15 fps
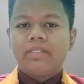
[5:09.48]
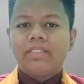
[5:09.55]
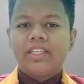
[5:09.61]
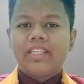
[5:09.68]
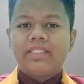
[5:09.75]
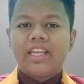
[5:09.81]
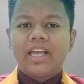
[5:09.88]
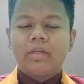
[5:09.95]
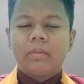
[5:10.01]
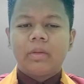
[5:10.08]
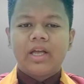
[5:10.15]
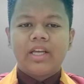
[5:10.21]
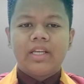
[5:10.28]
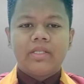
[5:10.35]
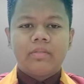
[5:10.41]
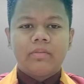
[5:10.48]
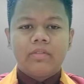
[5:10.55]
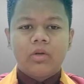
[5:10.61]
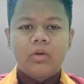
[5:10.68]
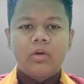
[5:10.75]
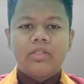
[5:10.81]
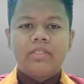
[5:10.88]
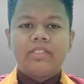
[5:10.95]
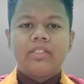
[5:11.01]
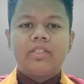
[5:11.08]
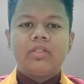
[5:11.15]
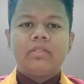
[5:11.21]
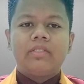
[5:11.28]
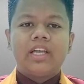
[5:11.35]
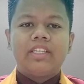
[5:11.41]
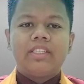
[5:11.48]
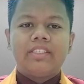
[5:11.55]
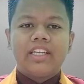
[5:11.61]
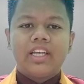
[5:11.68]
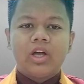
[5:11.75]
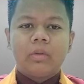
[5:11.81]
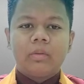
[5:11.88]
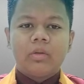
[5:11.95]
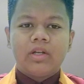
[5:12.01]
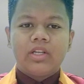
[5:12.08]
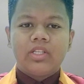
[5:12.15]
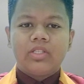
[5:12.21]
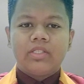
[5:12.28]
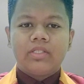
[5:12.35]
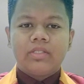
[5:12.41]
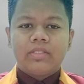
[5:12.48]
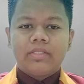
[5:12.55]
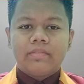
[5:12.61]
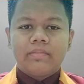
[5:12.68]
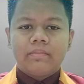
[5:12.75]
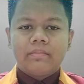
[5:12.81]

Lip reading: Detailed planning that focuses on day-to-day operations.